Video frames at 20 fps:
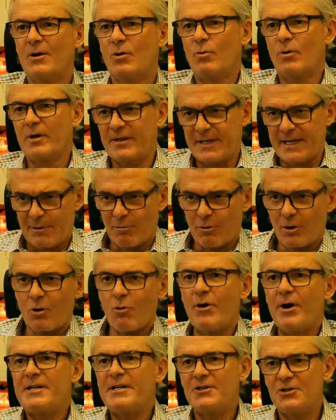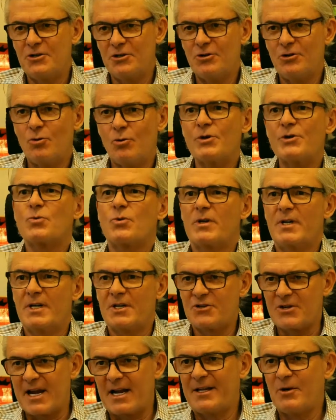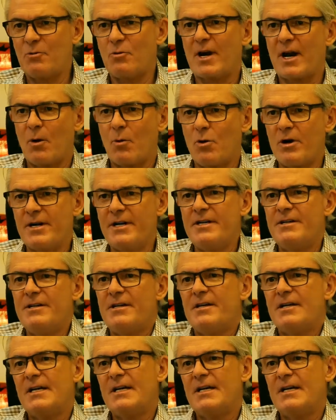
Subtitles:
what they were going to do was exactly what I wanted.